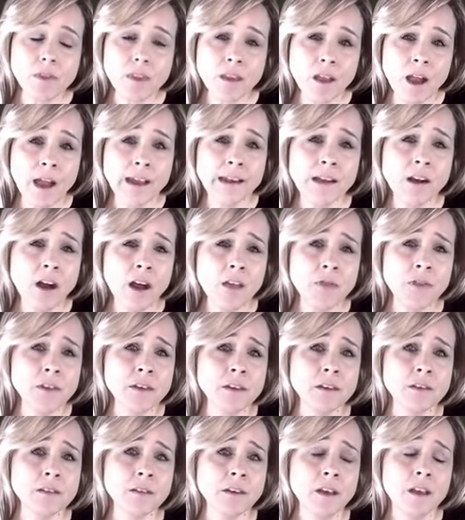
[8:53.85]
I caught
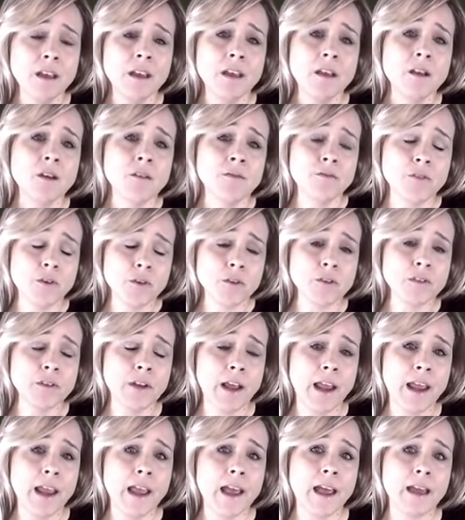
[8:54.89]
this
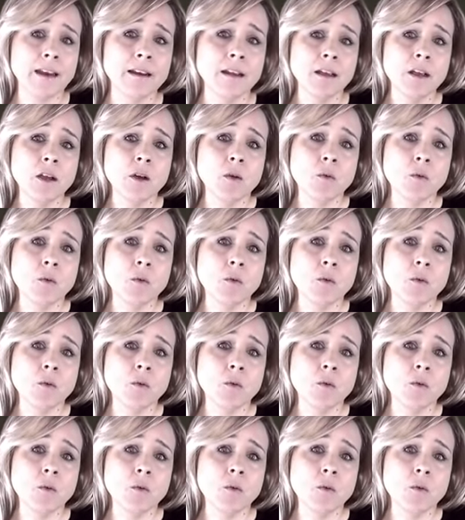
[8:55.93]
firsthand